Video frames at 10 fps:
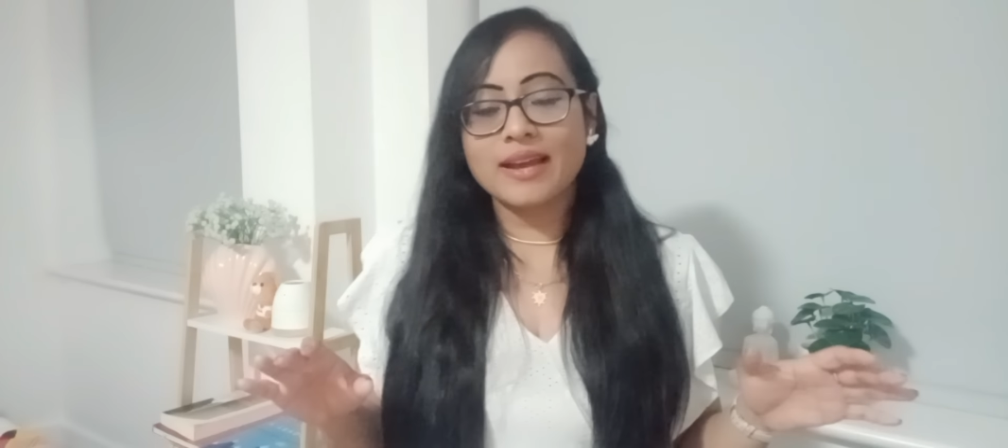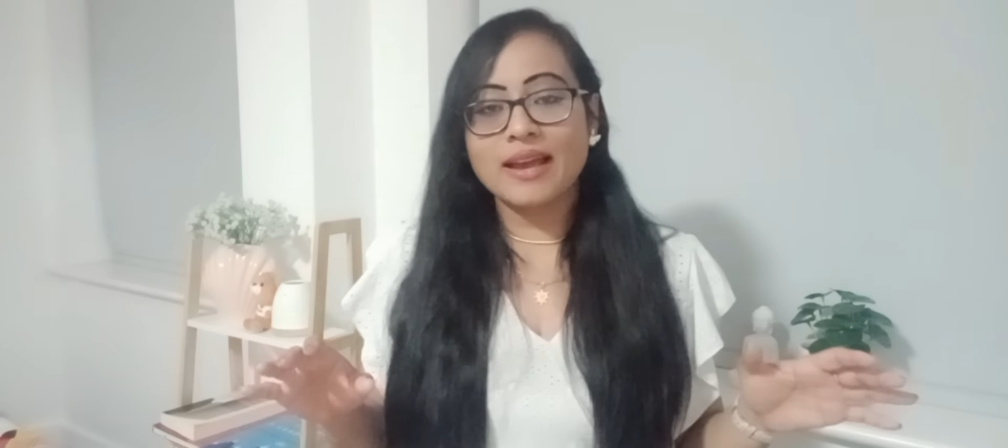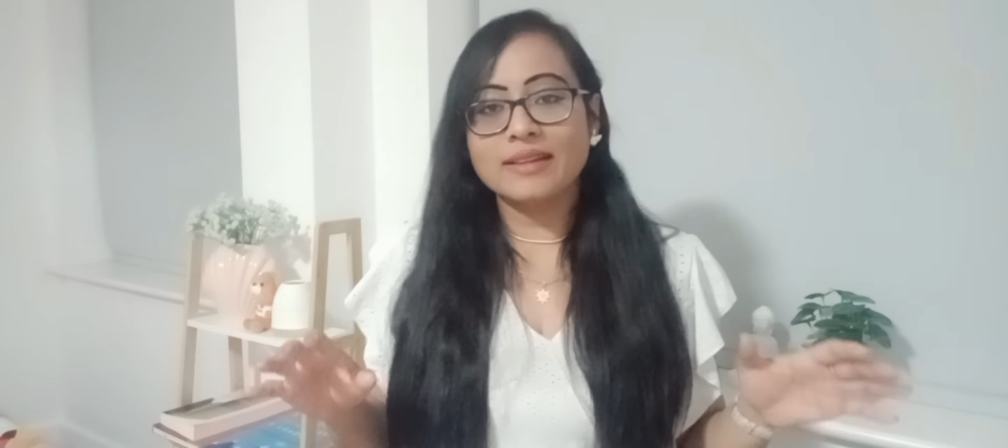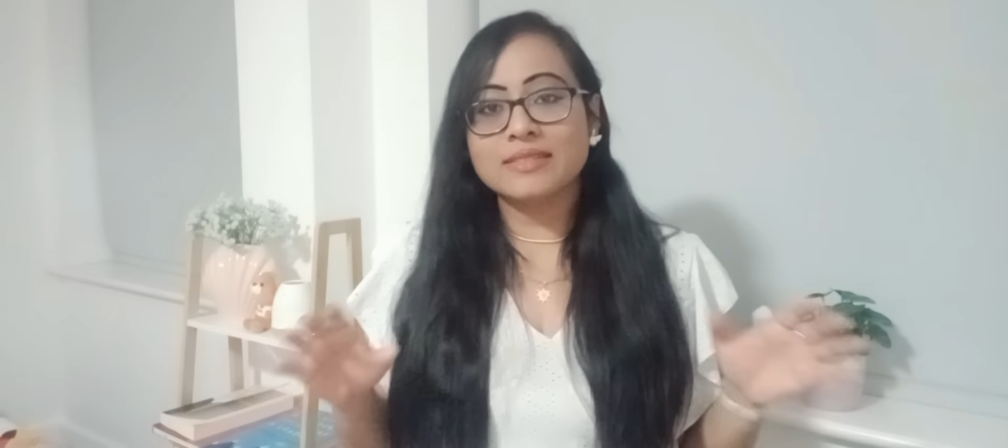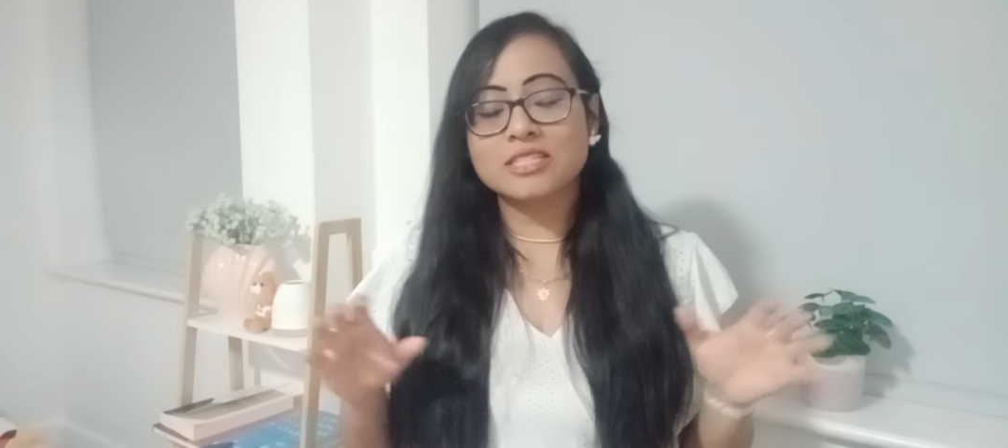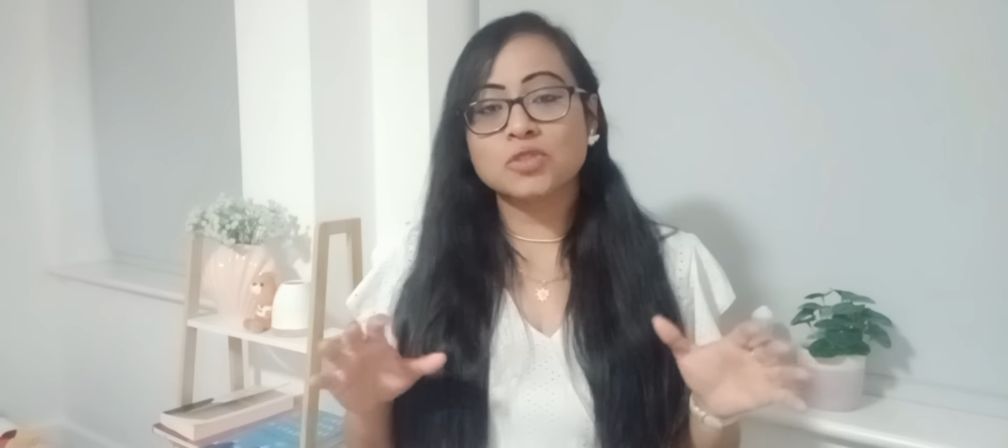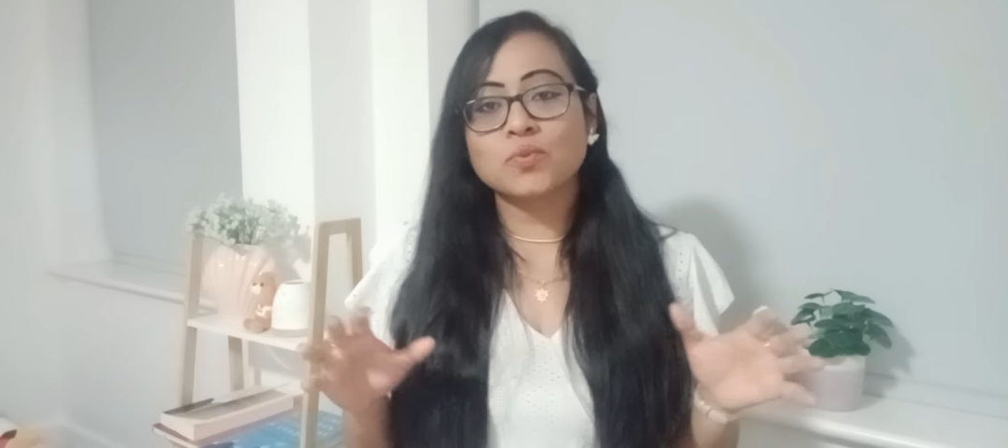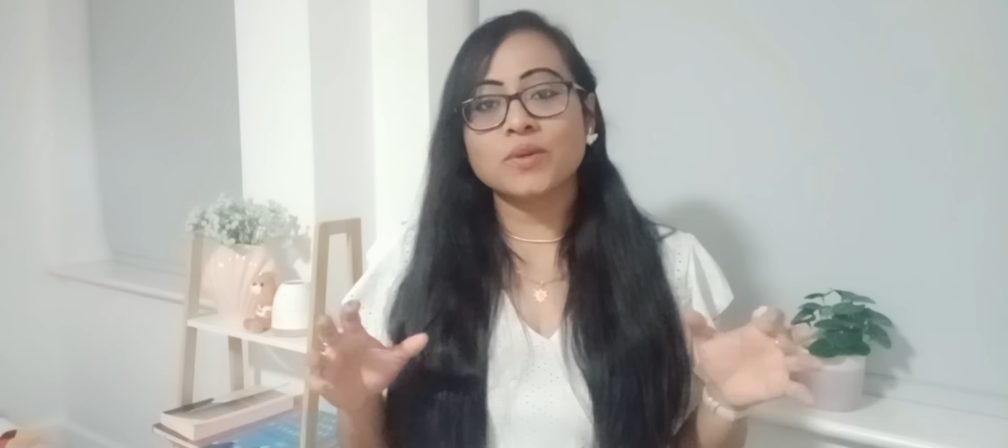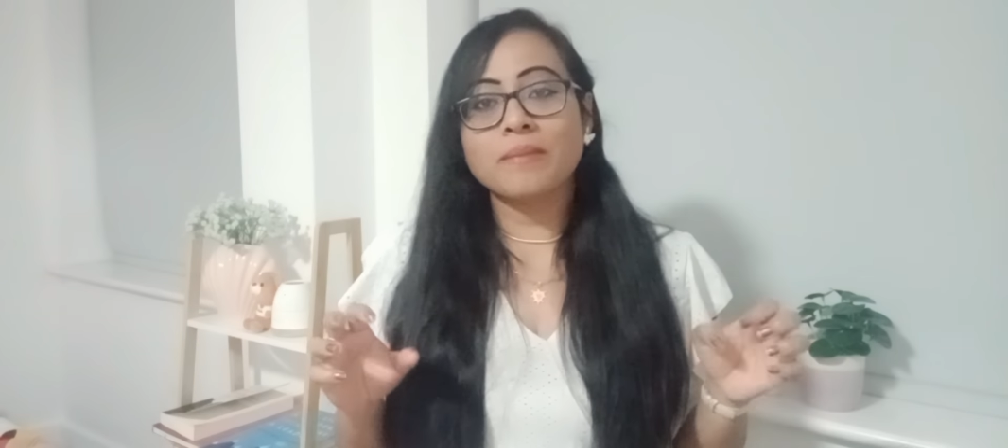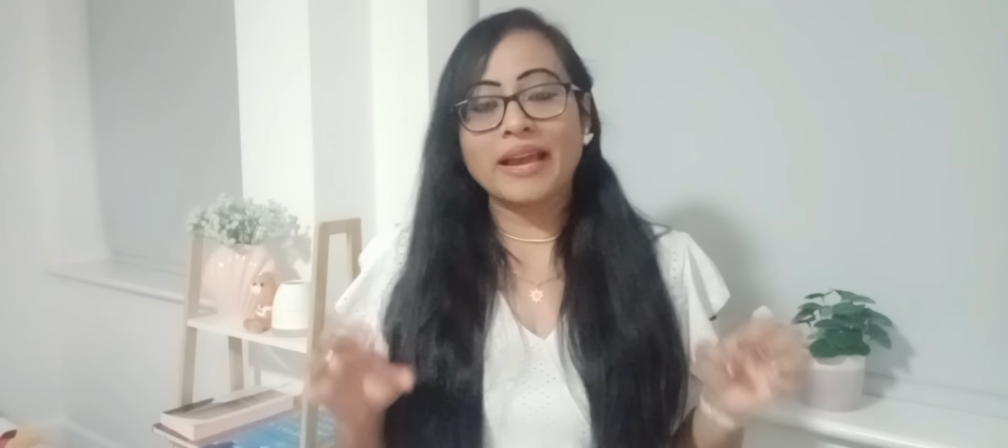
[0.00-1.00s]
and this is
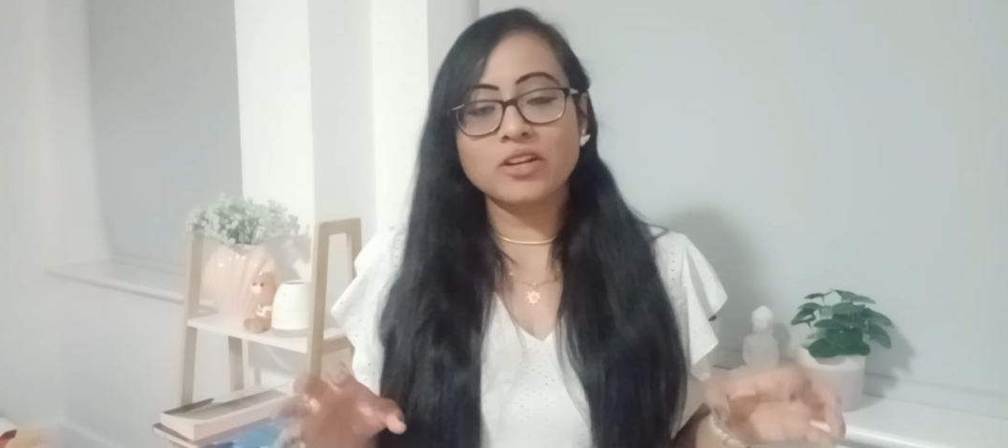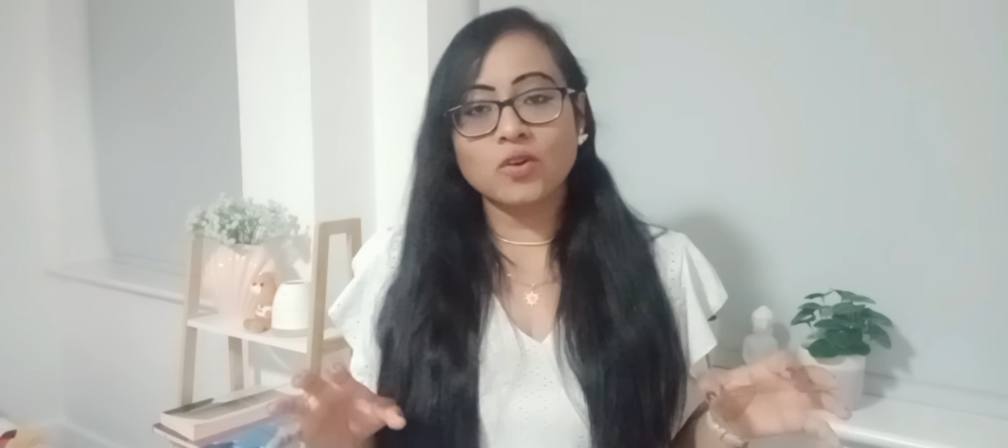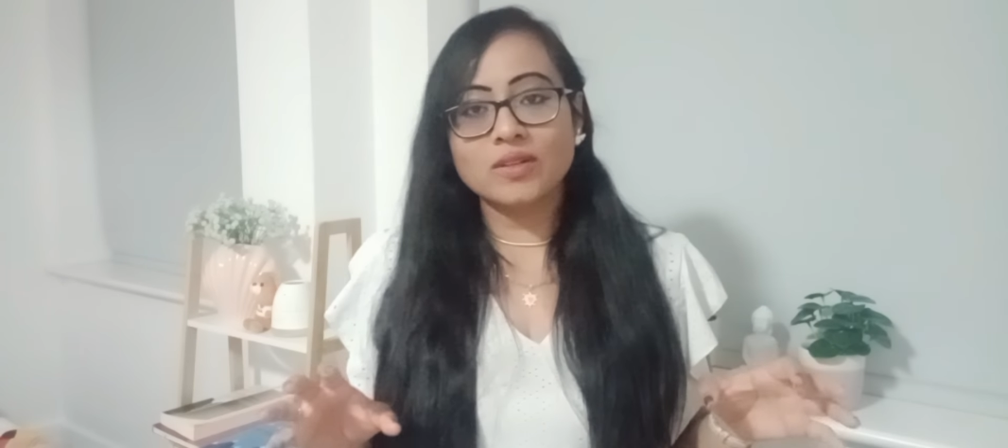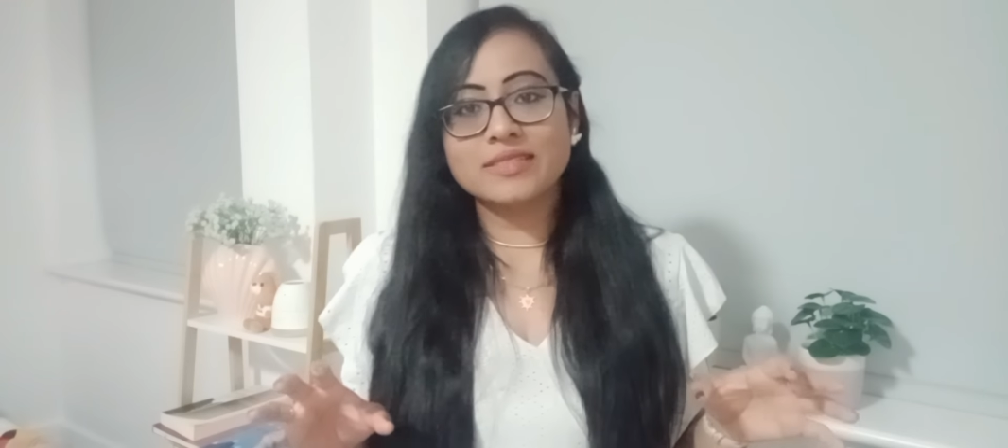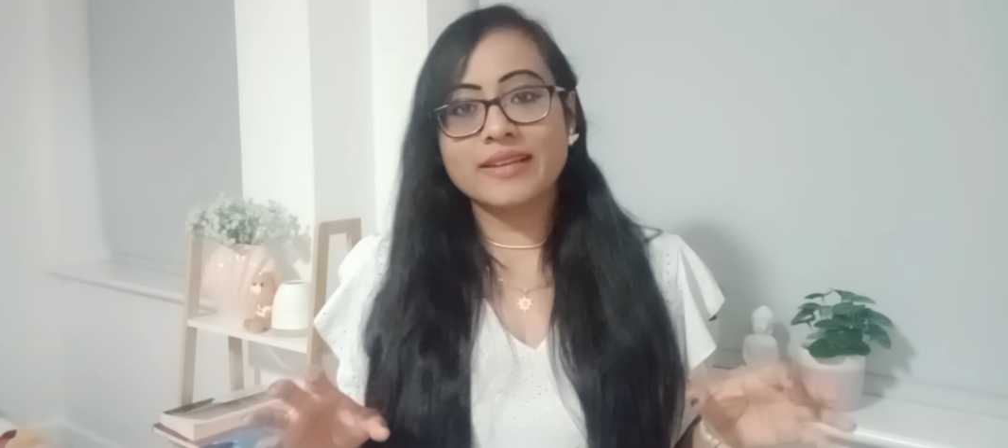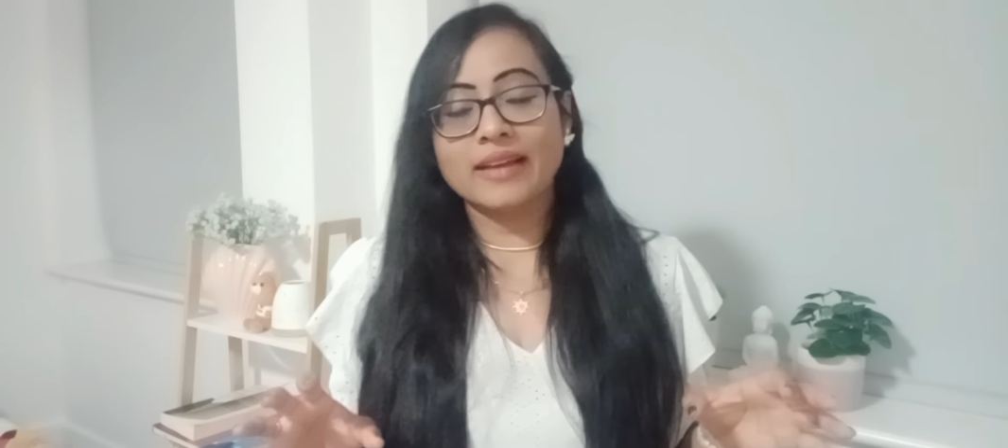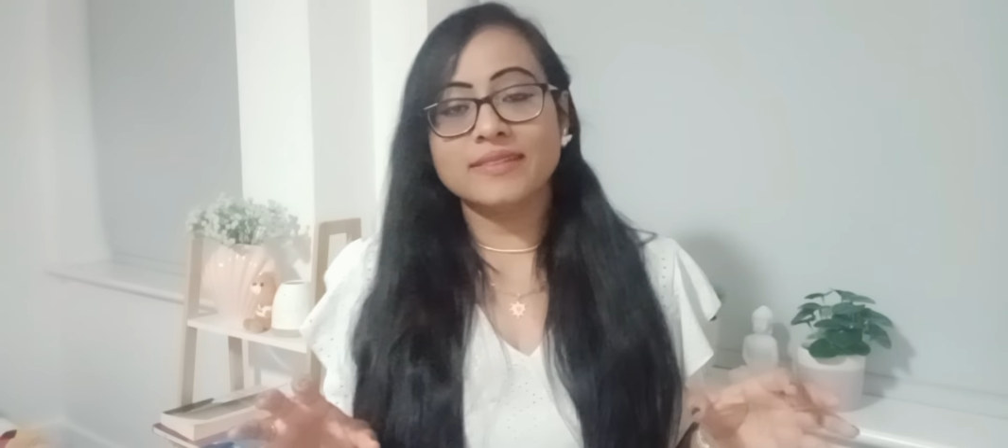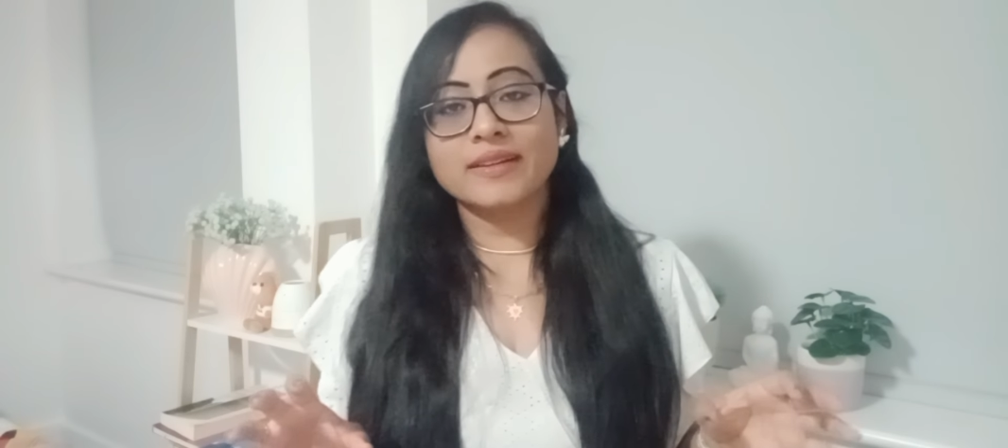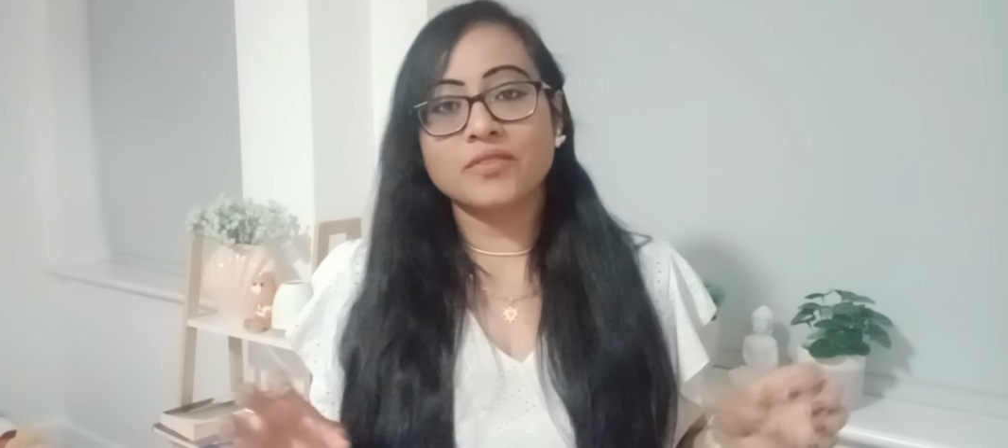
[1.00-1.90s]
what my knowledge gathering